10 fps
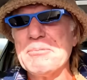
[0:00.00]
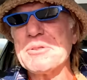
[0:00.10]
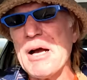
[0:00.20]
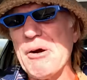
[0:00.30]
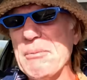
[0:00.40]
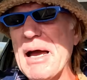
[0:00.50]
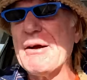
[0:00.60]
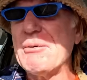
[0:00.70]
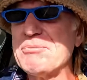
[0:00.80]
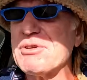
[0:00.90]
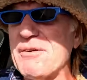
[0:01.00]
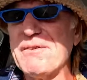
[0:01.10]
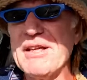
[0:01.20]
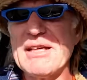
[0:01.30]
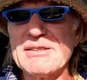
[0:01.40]
So I'm now, I'm, i
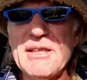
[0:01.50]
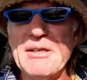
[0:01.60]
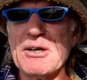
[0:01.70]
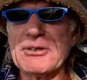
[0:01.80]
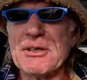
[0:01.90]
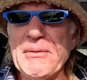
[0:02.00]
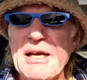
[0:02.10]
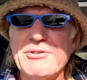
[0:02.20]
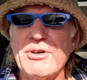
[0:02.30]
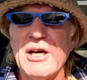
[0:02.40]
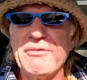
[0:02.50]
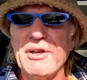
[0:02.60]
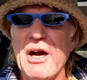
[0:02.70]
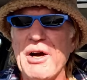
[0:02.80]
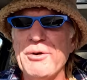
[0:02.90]
think that's it guys, I'm now
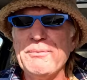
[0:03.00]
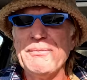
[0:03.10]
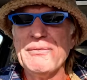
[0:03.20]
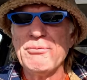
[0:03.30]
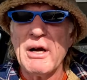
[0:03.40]
driving home.